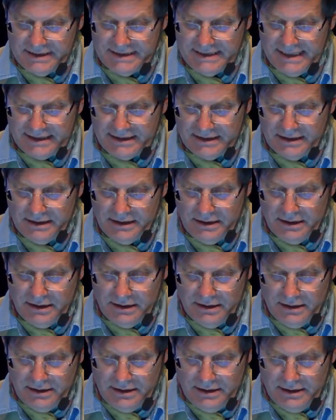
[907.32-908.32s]
sudden
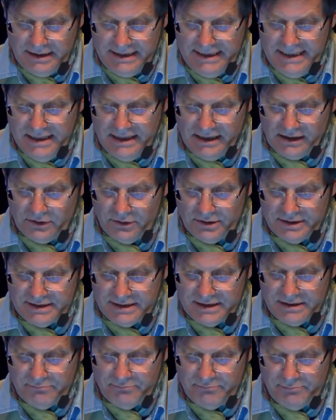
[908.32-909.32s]
hearing
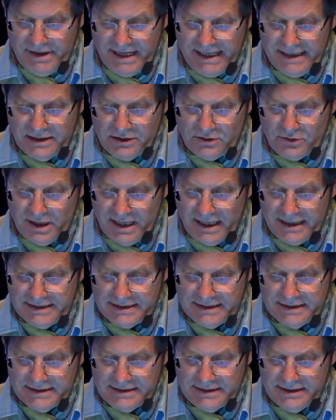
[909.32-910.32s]
loss, pain
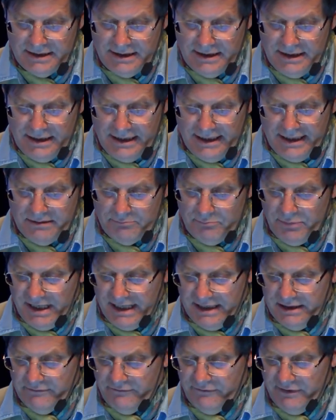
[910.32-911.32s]
crisis, and
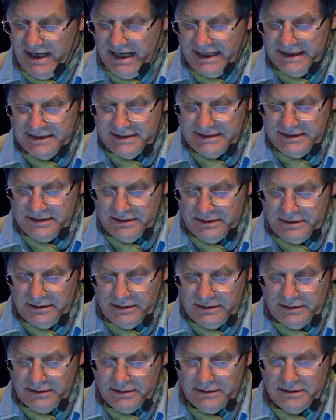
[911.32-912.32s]
plane flights.
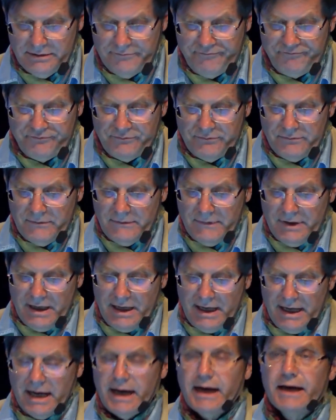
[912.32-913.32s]

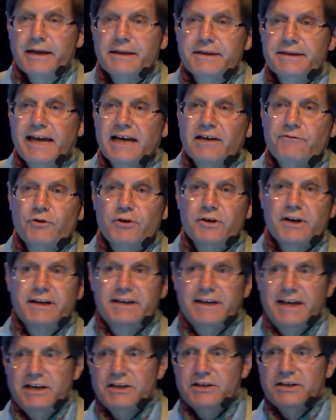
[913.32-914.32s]
I thank for your
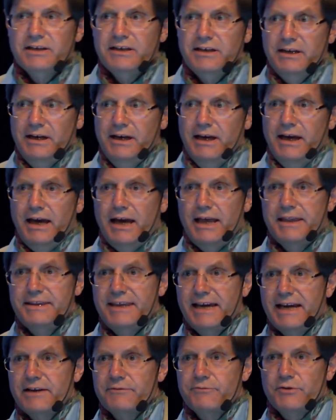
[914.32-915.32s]
attention and
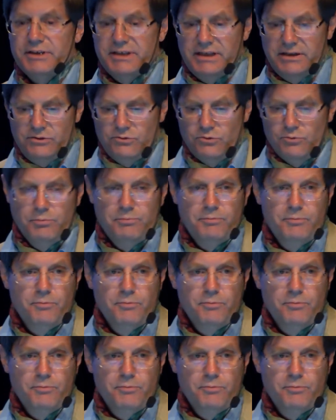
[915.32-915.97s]
thank for the two